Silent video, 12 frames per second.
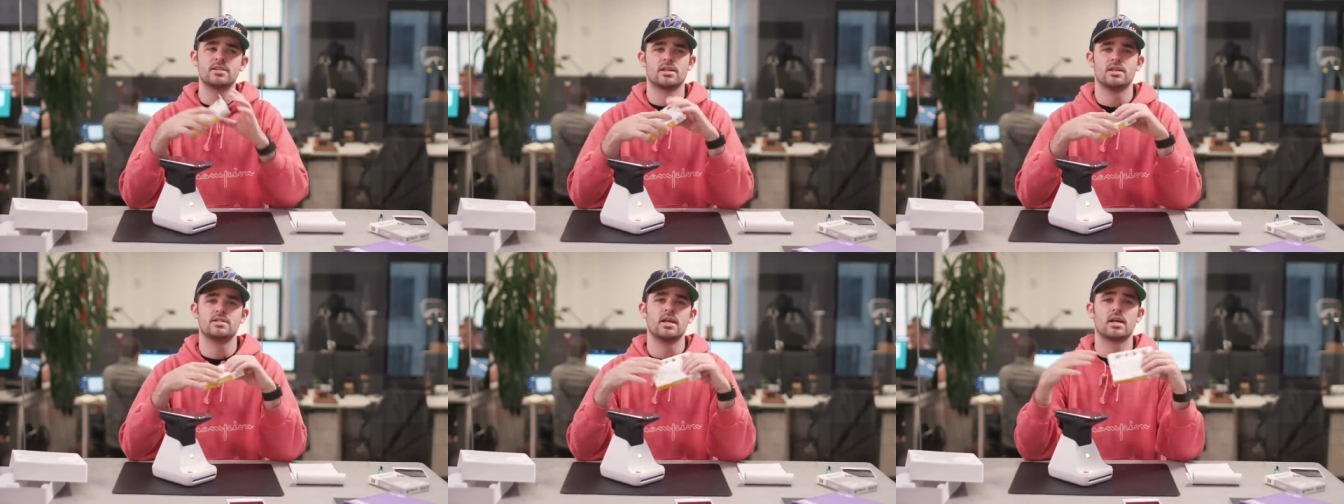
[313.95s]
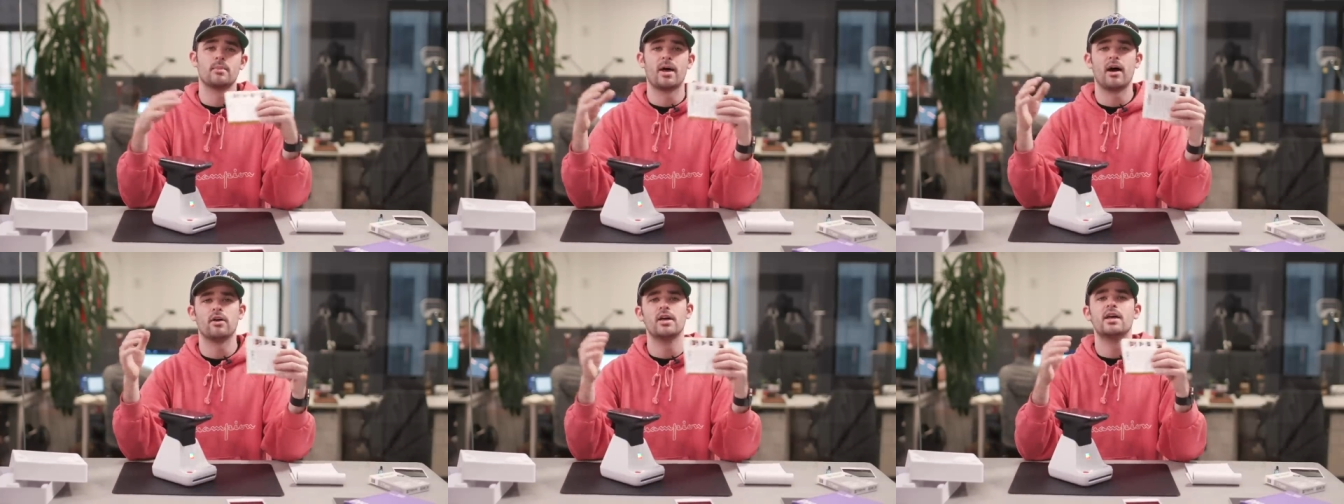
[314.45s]
it's gonna take
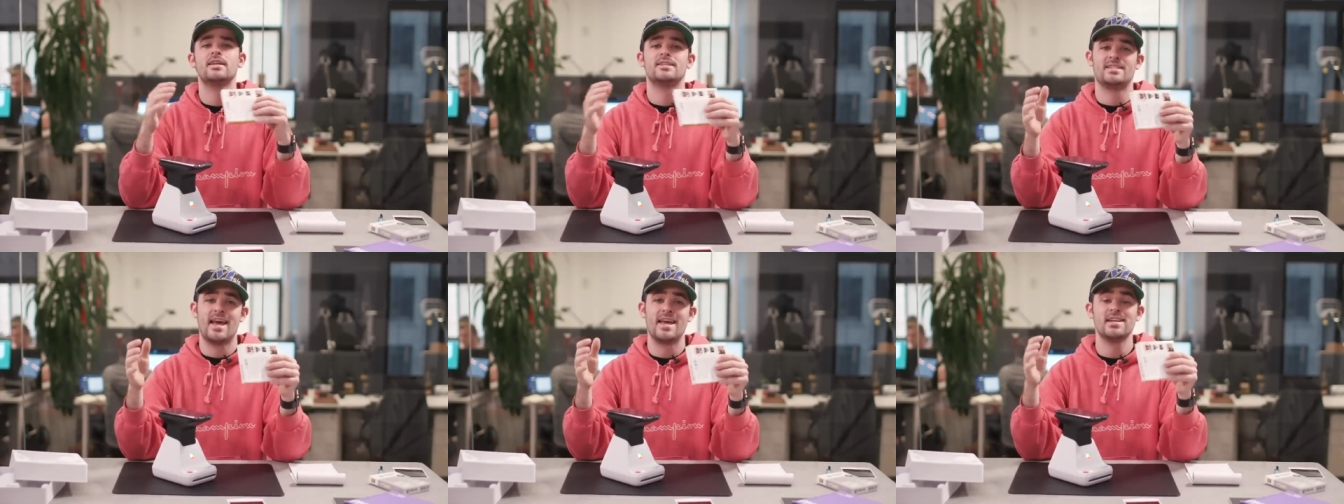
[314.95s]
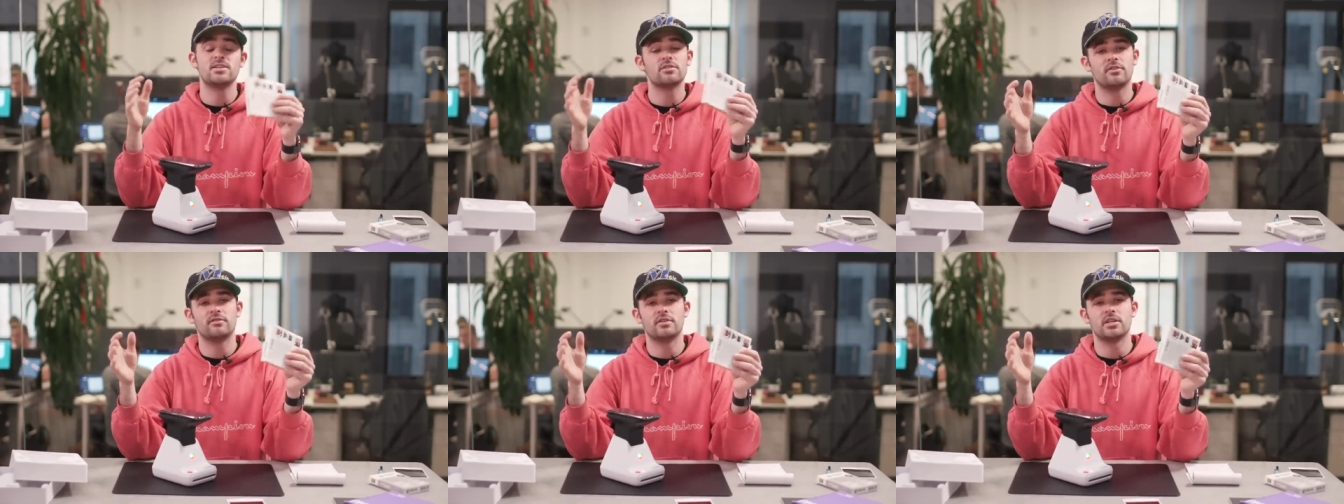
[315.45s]
about 10 to
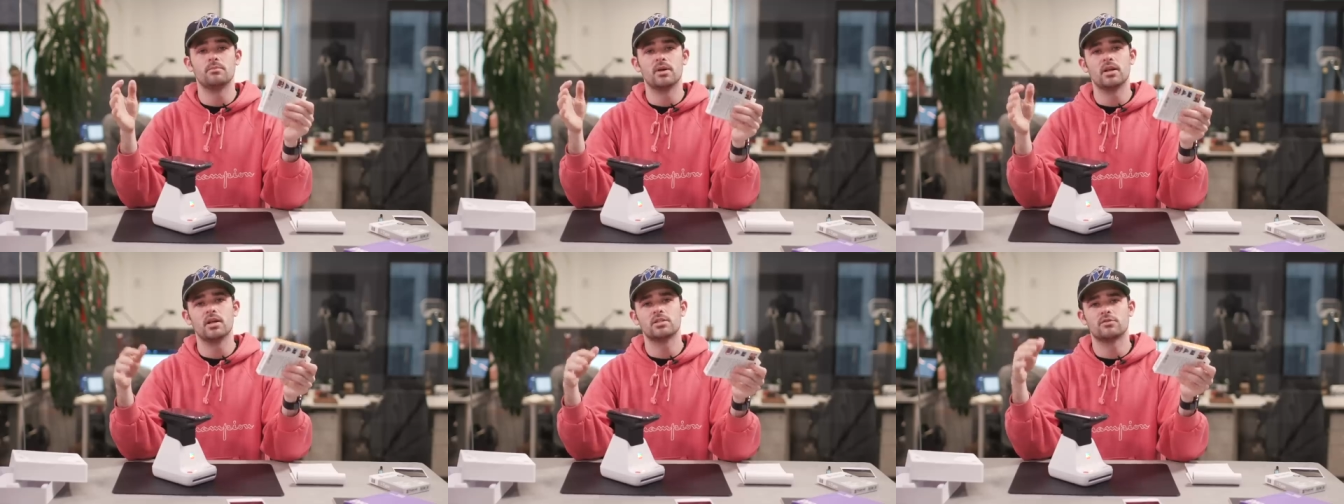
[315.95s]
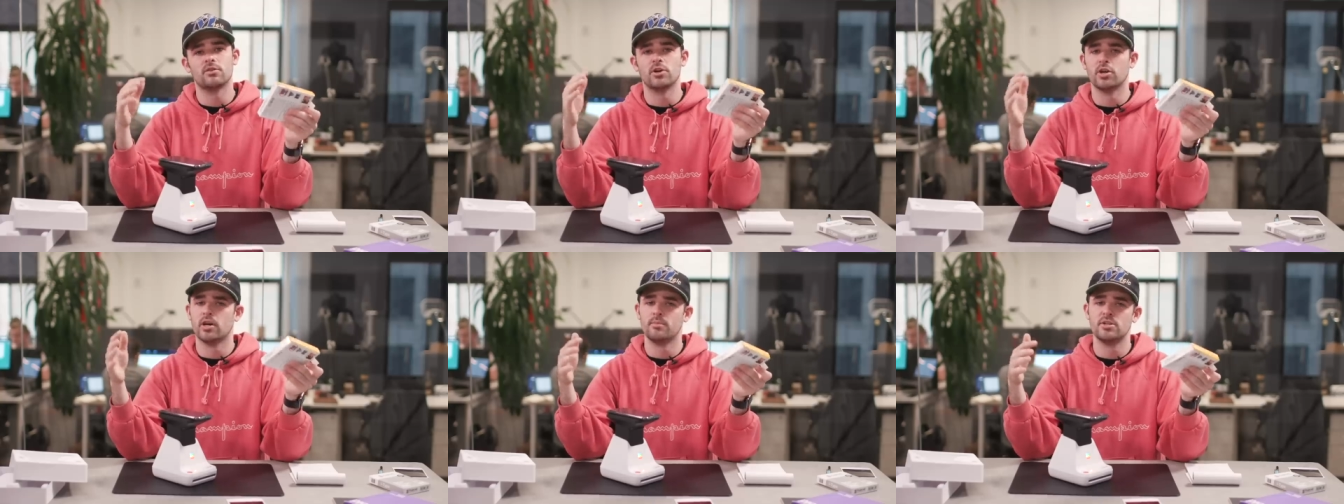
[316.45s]
15 minutes for
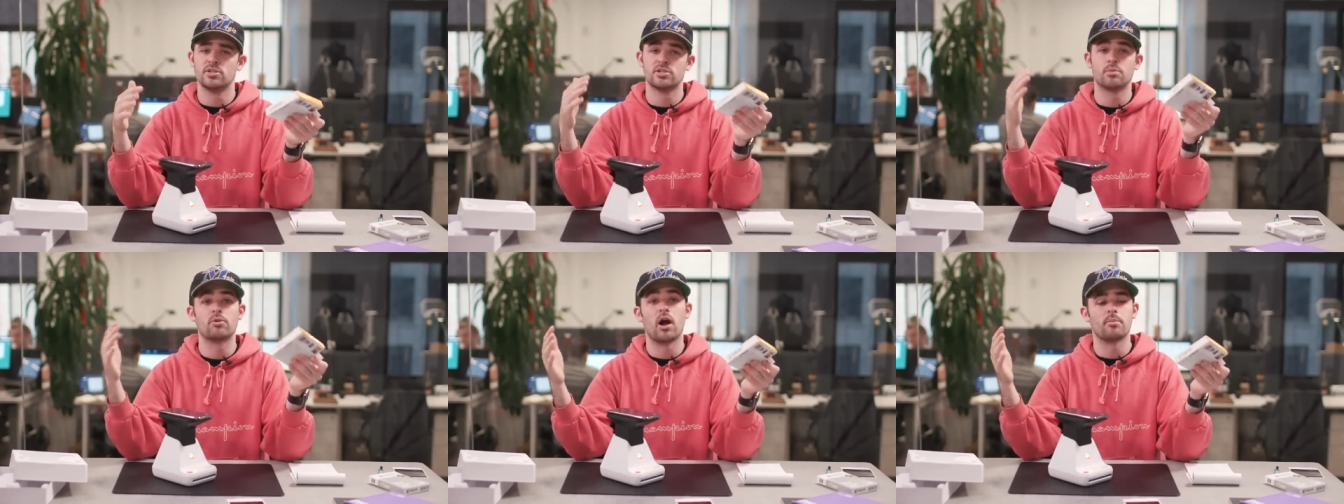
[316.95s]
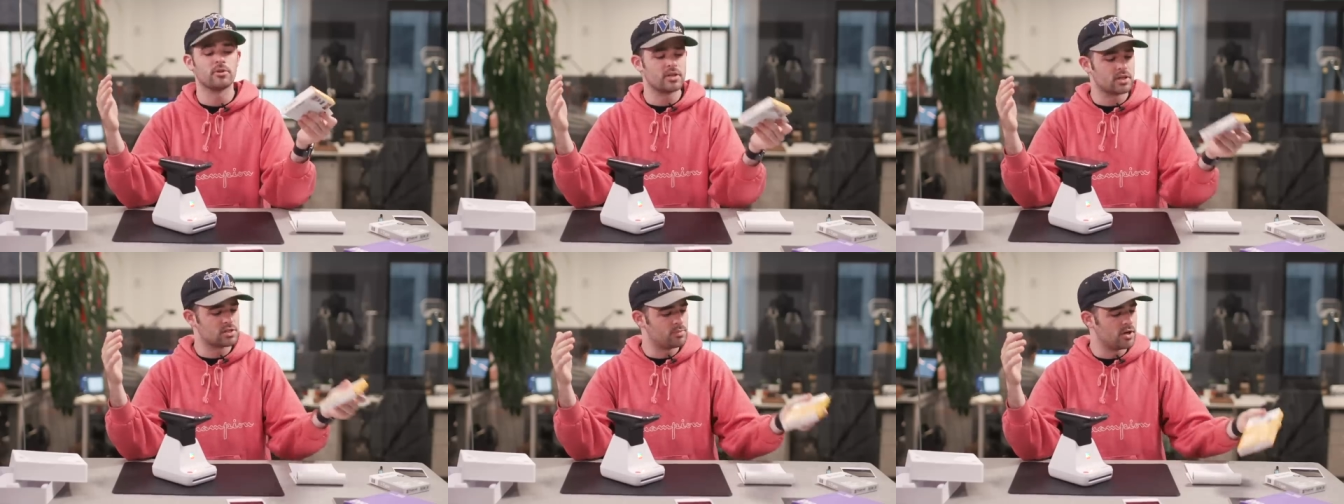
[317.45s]
your images to
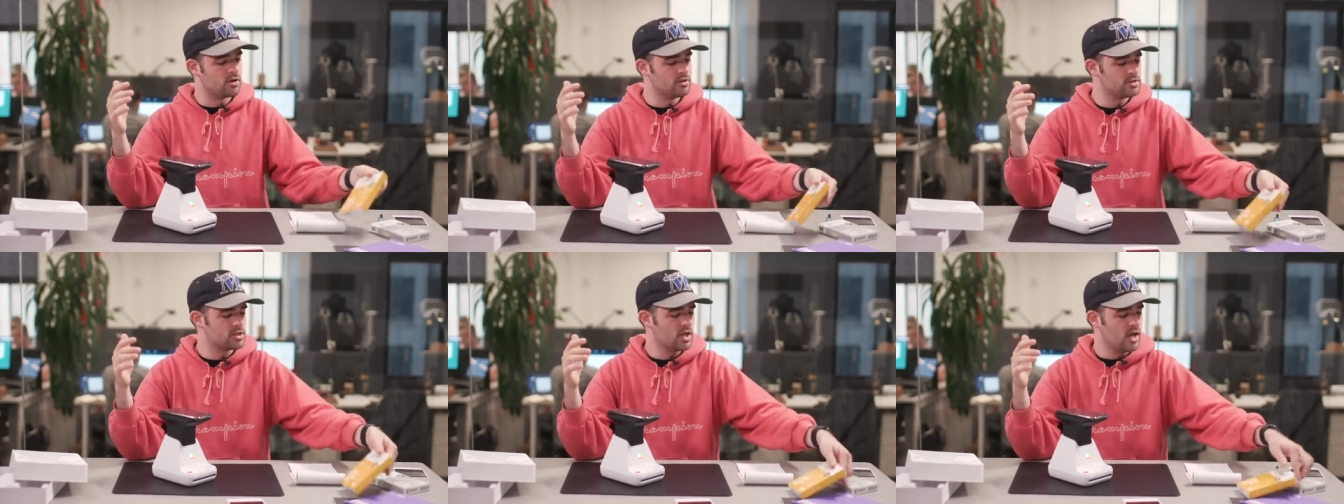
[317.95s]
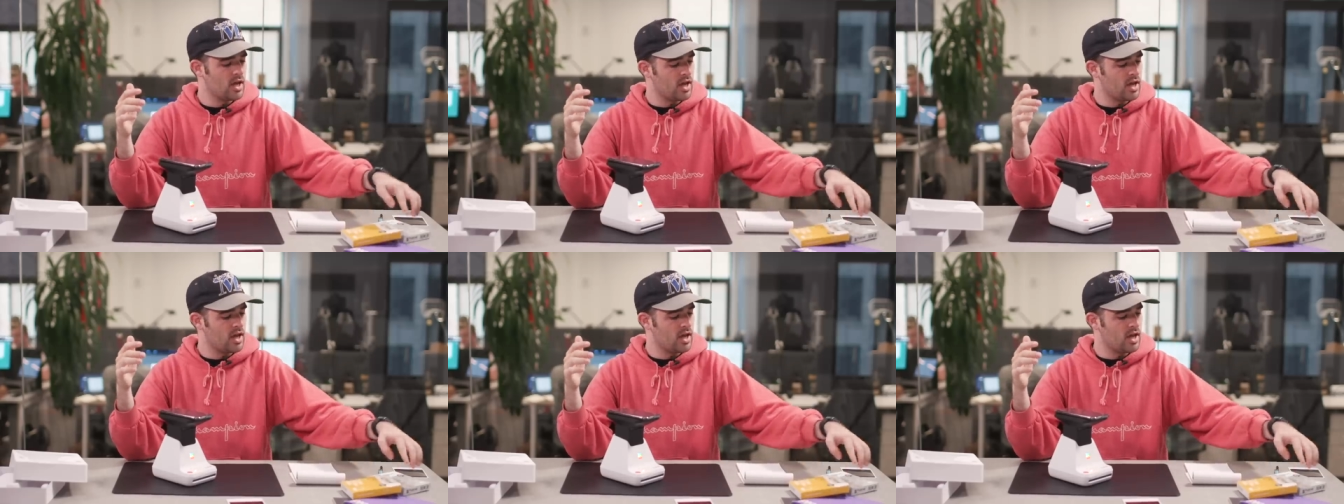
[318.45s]
properly expose.